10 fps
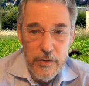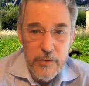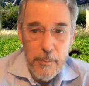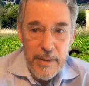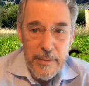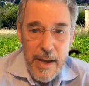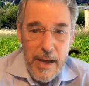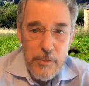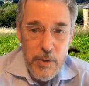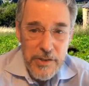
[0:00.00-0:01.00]
but
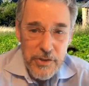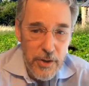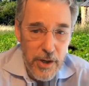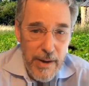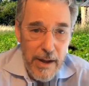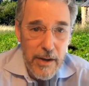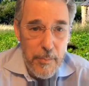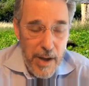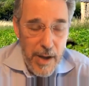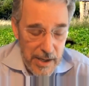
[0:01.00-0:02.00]
let's turn it around on a
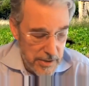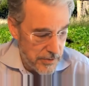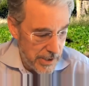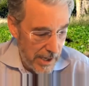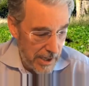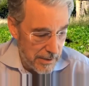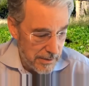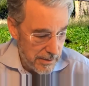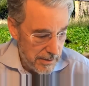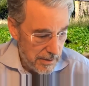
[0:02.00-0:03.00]
positive side.
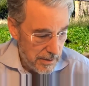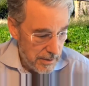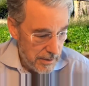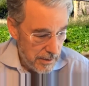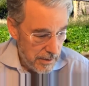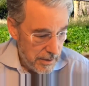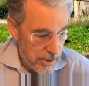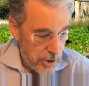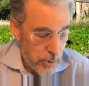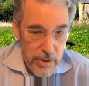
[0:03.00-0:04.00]

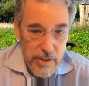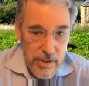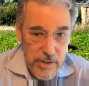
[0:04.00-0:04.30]
Trillions of